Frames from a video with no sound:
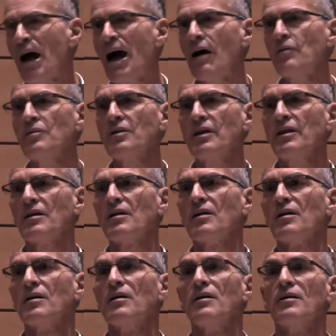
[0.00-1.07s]
pounding
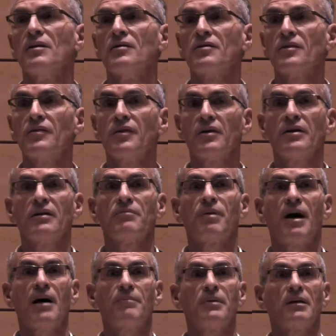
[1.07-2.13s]
the civilian
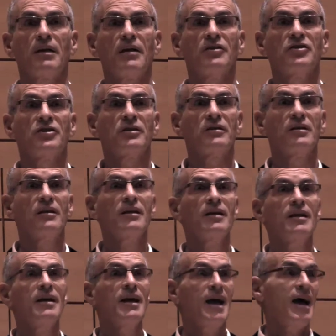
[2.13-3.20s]
population,
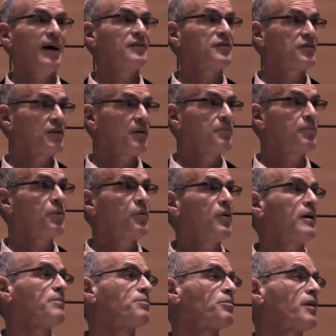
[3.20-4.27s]
at some
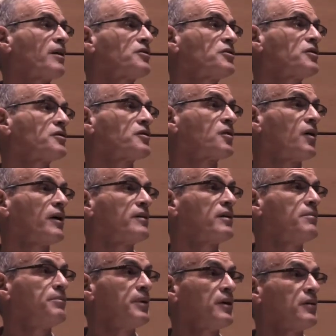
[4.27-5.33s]
point pressure is going
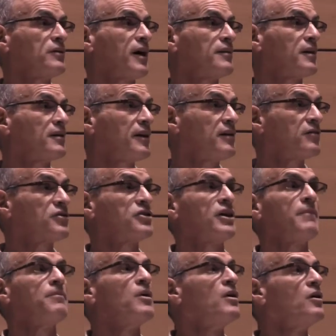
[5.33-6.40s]
to build on the
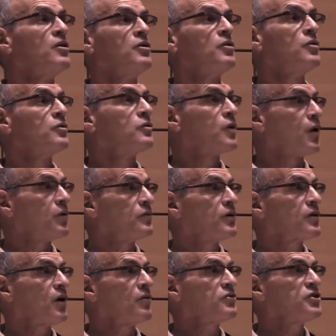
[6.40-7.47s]
leadership. Don't
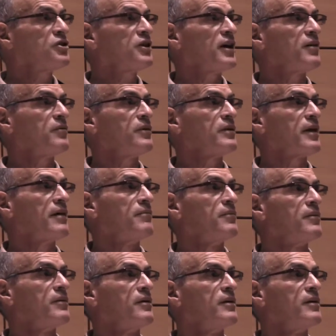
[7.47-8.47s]
negotiate with them.